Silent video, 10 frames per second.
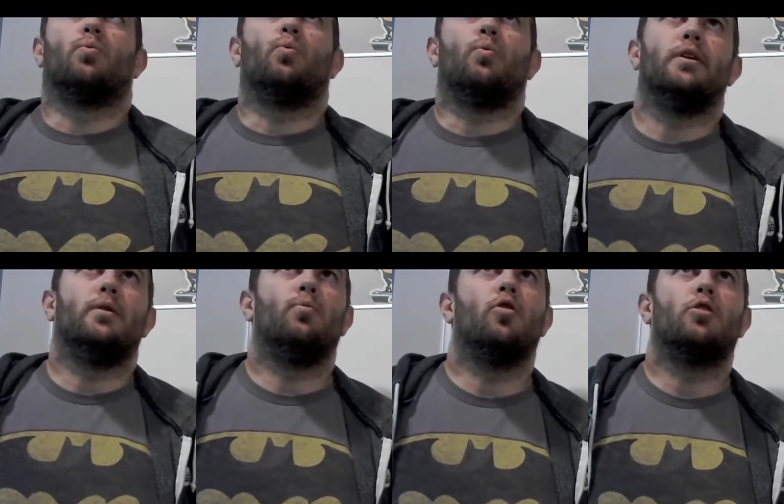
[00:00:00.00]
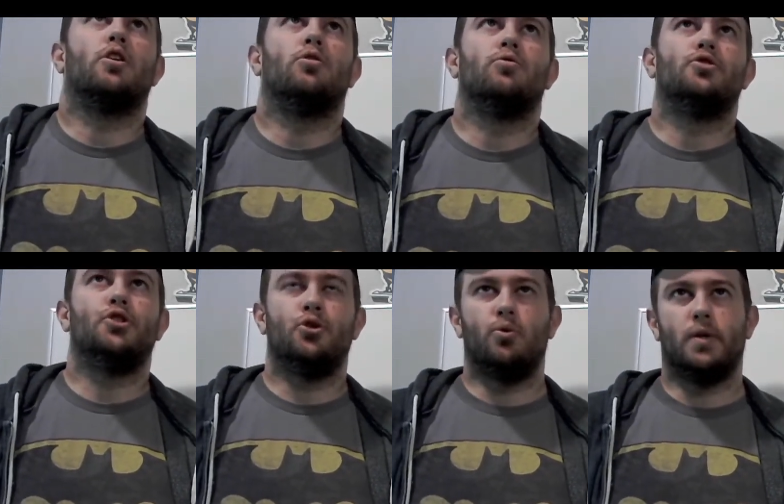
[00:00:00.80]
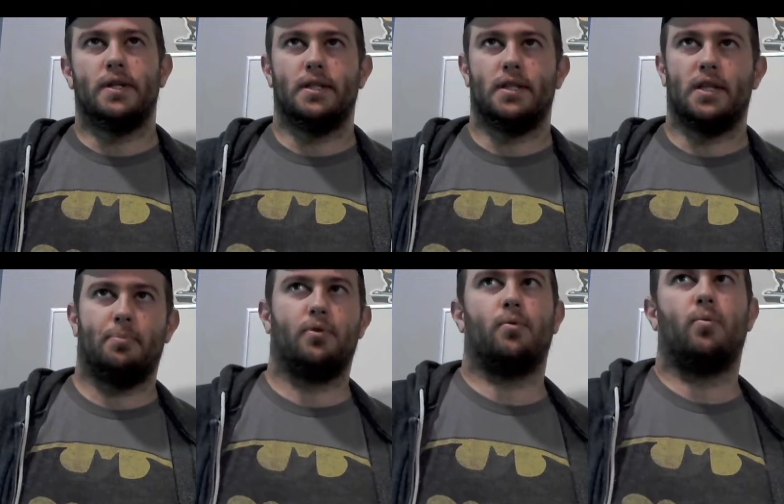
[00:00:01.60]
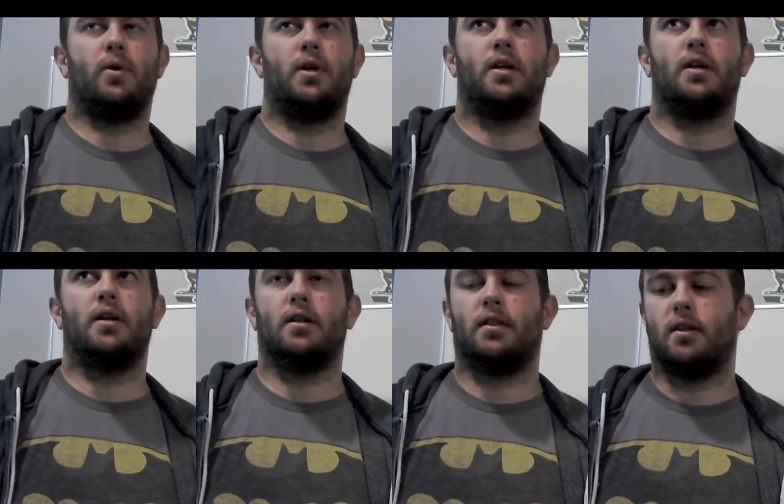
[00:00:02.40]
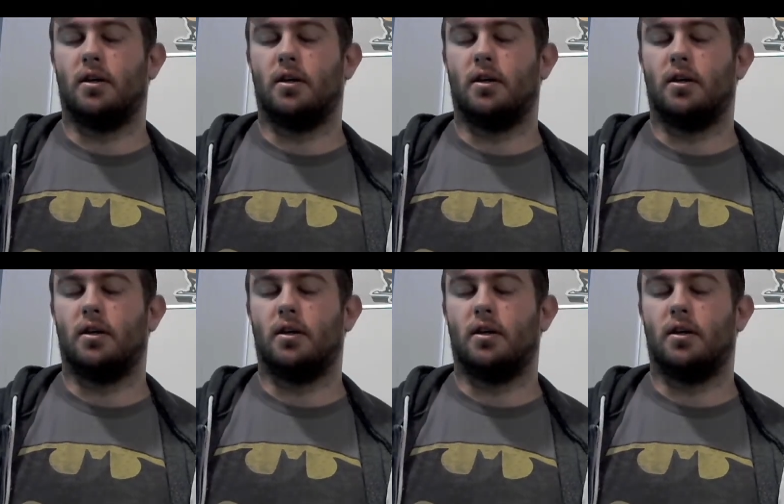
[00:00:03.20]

We won't go too in depth with